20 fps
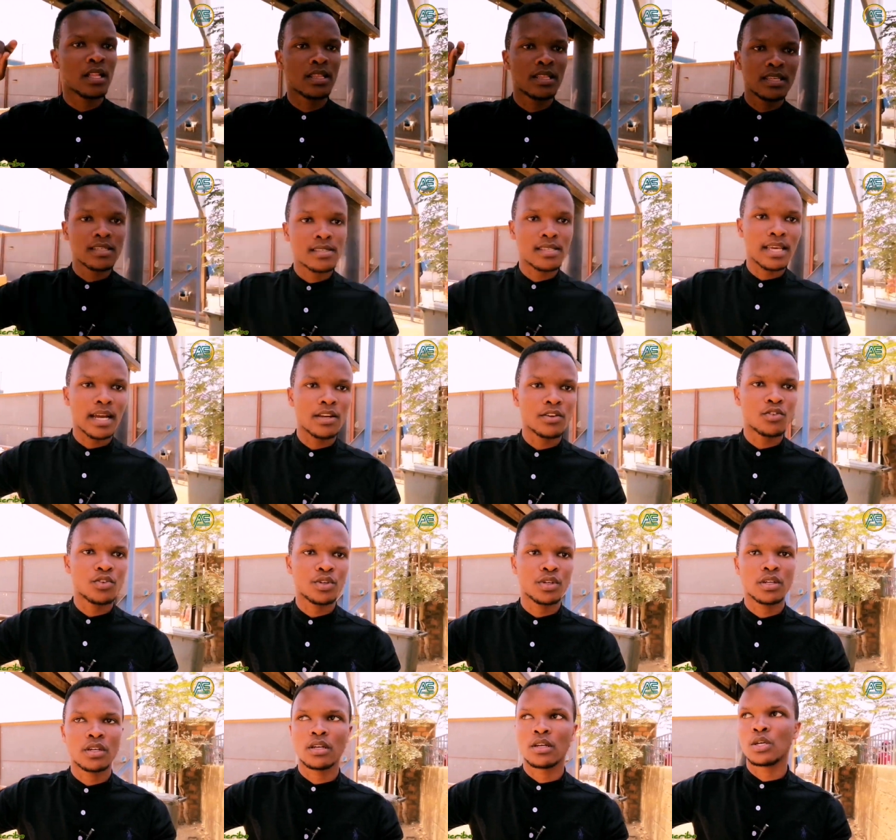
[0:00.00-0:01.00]
this
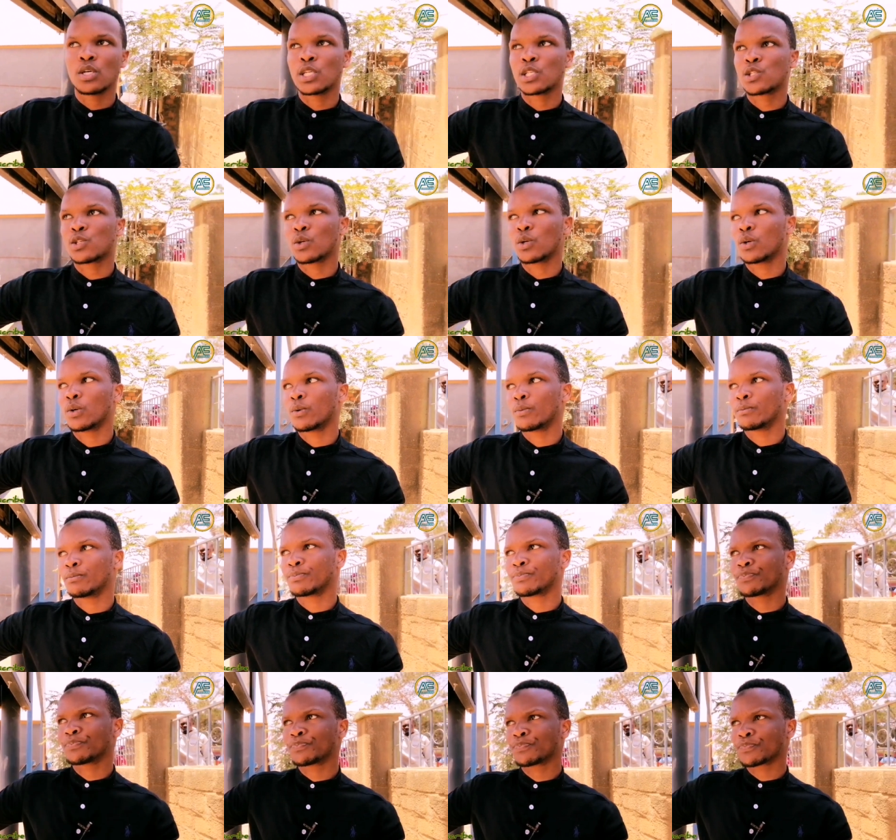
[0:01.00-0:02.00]
country. So
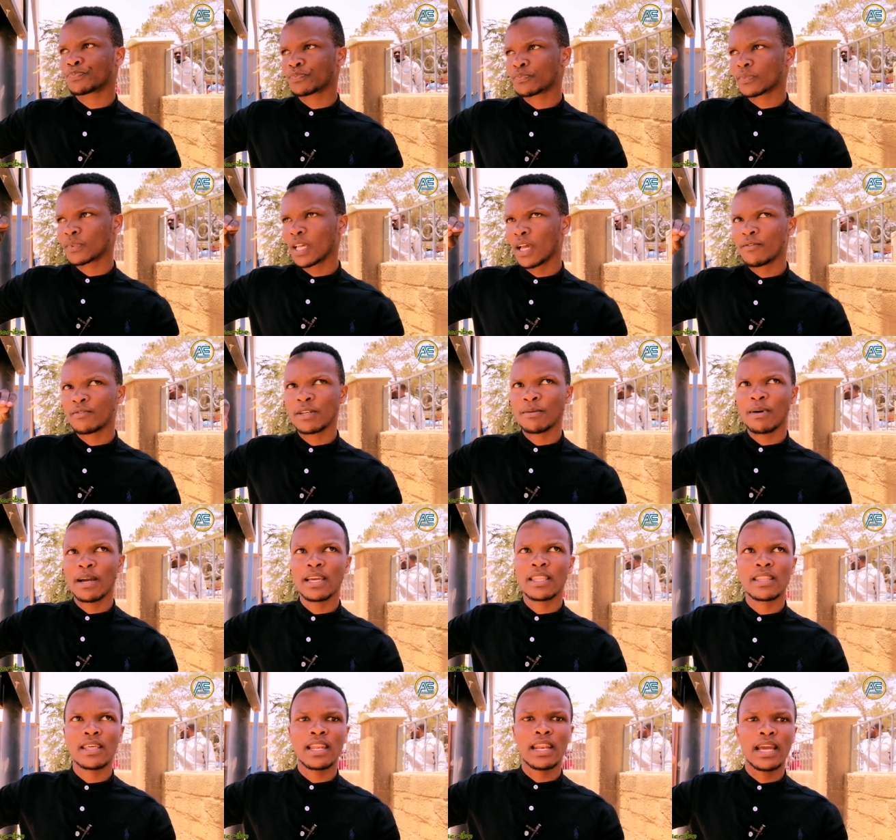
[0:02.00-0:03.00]
after
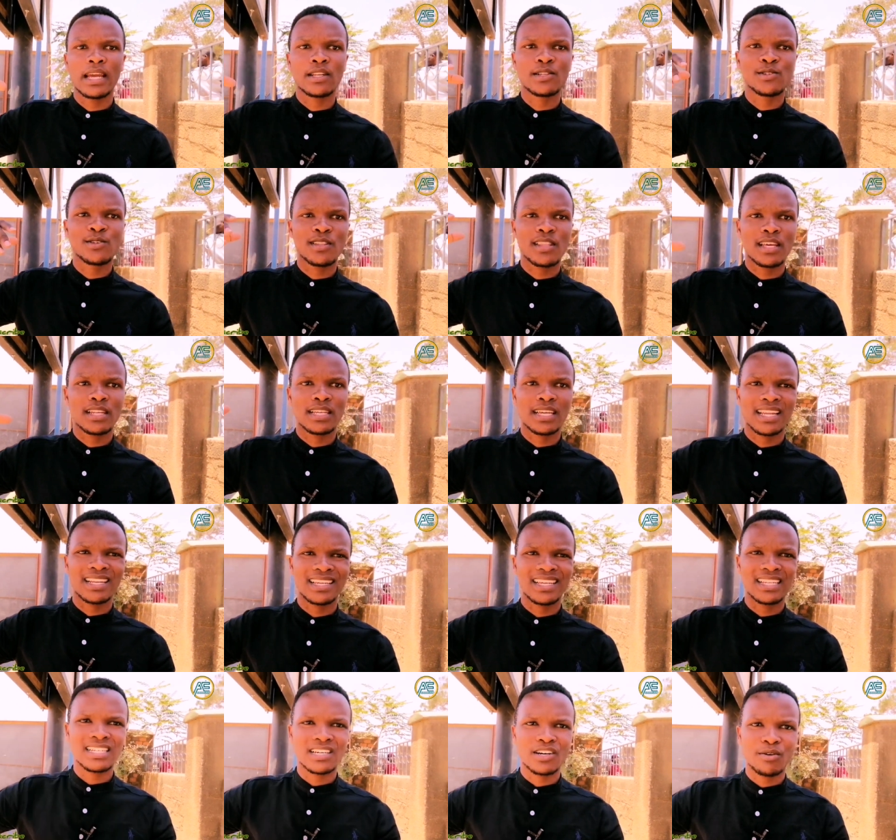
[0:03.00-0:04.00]
buying the line so that I can
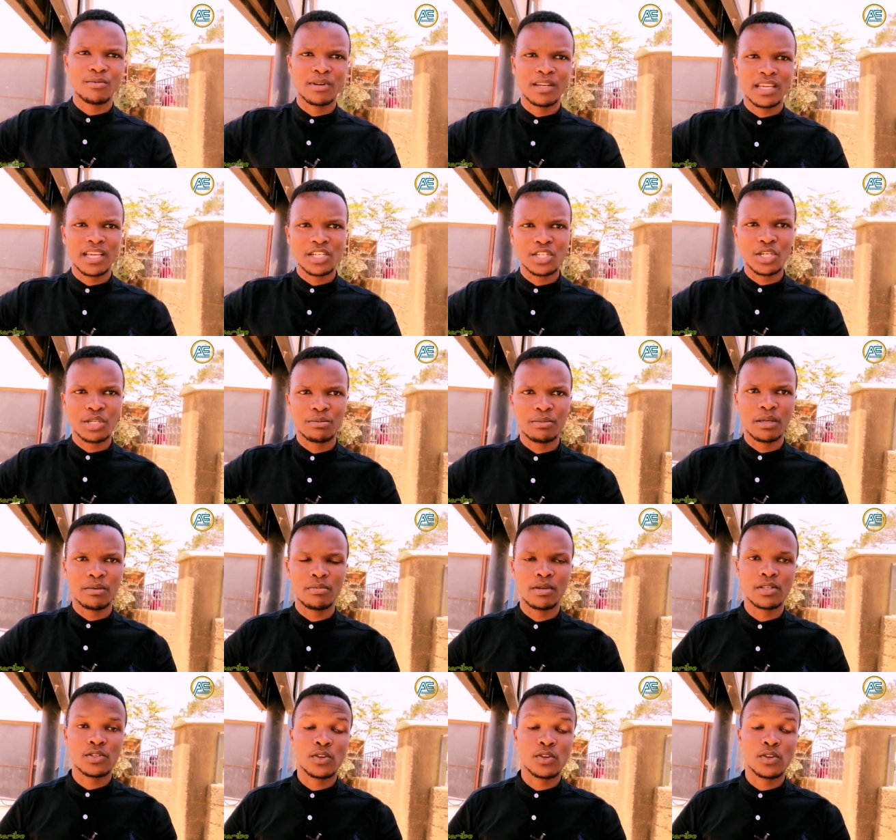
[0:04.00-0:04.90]
get a communication maybe,